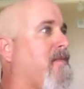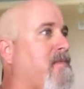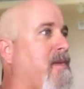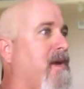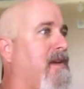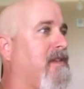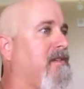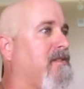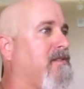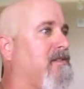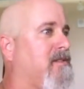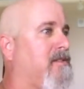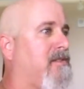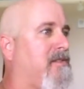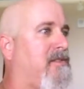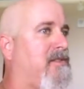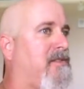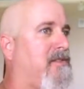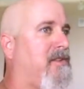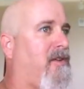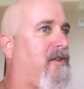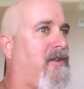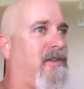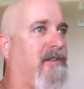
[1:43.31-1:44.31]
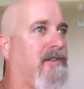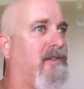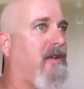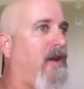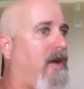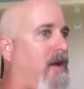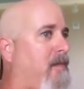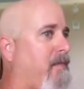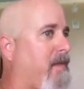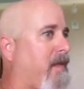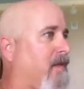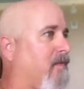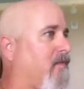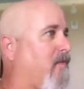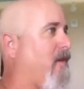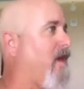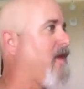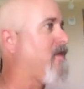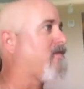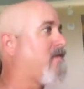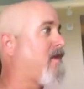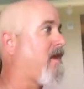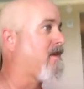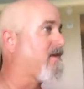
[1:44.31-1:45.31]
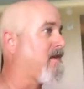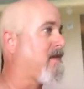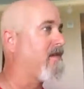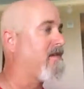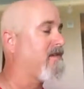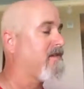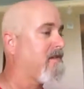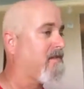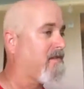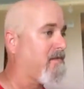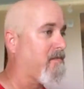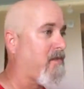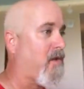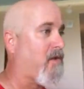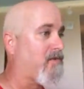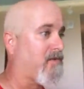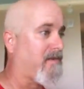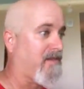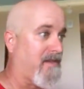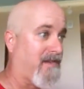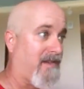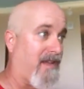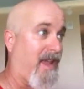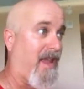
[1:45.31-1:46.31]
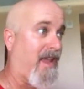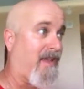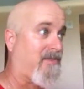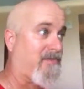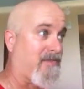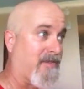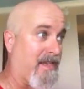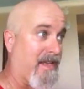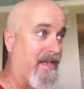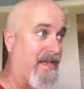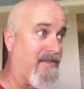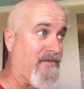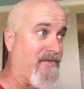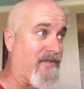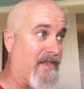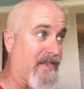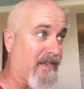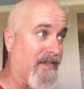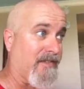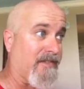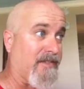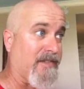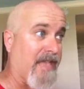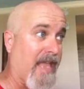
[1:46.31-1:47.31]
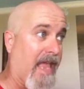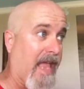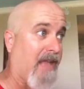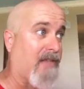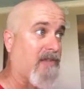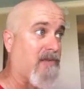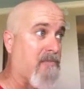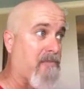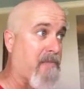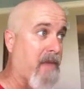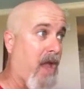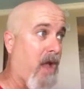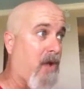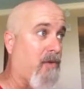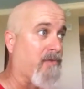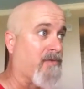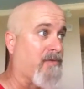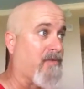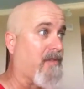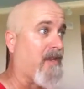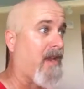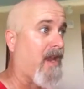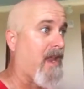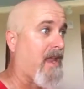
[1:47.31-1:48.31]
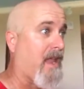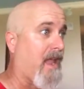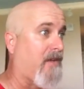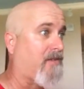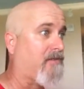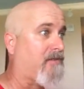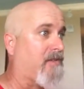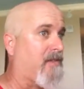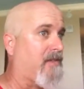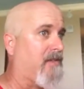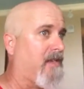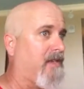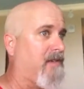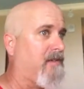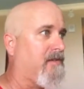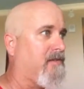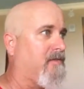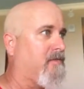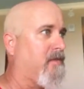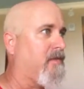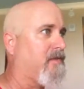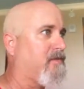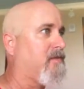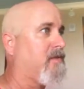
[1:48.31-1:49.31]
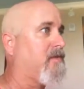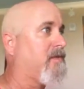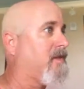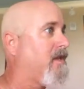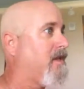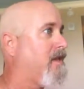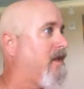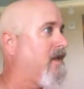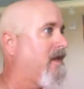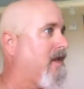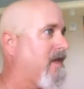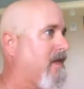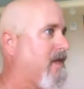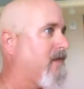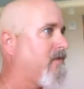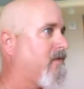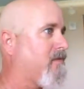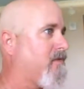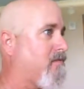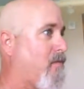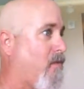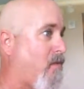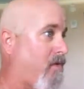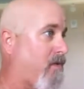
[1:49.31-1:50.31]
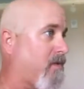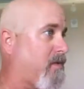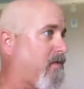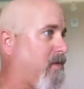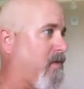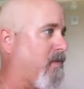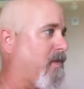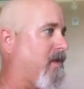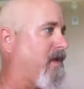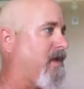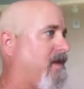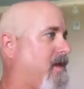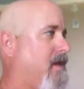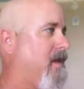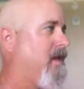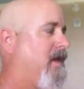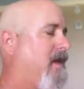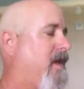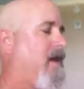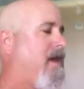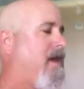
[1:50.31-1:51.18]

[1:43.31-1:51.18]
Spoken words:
Money just started coming right when I needed it the most. And actually, in the exact amounts that I actually needed, which was even more spooky.